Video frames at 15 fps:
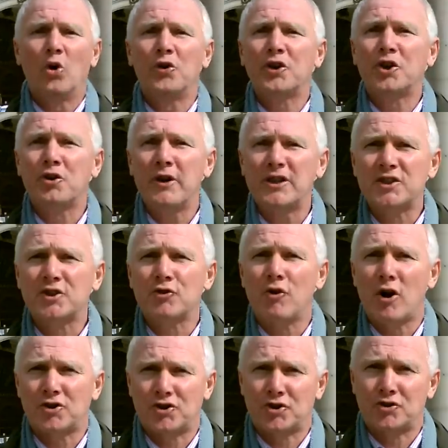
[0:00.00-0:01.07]
or the
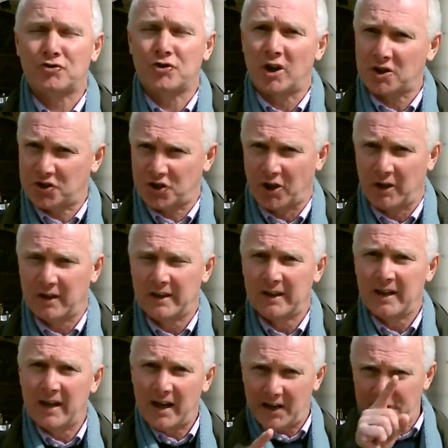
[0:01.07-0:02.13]
crisscross structure.
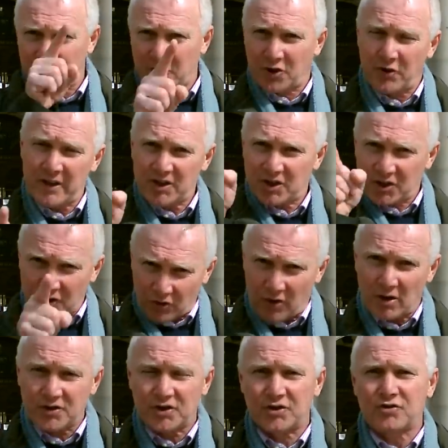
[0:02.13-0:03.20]
And the
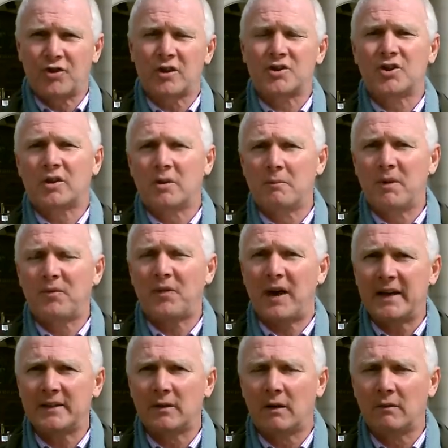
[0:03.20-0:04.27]
crisscross structure can be
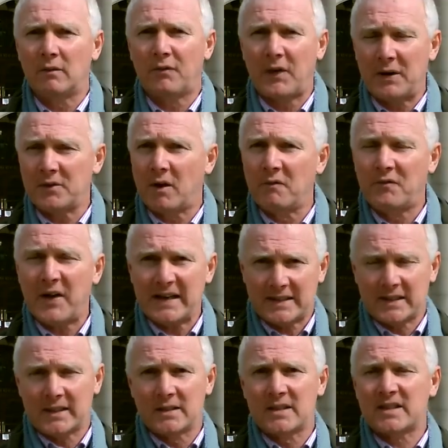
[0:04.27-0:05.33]
found on
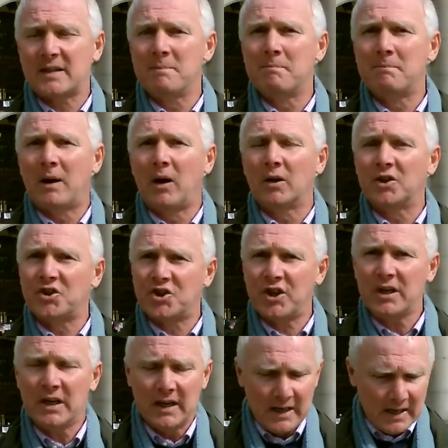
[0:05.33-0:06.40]
Vatican
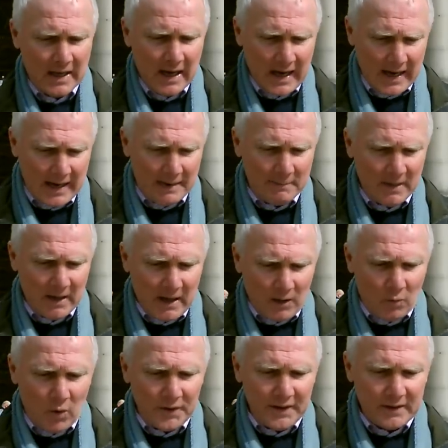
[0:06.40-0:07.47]
symbology.
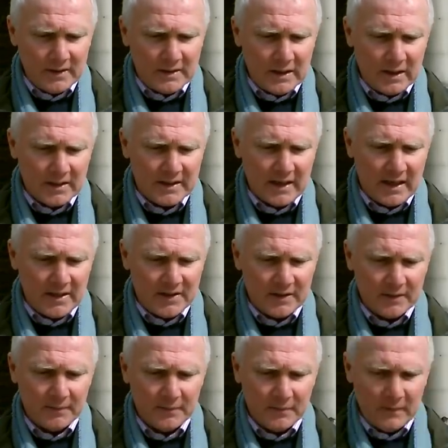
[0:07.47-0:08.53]
And what it does is,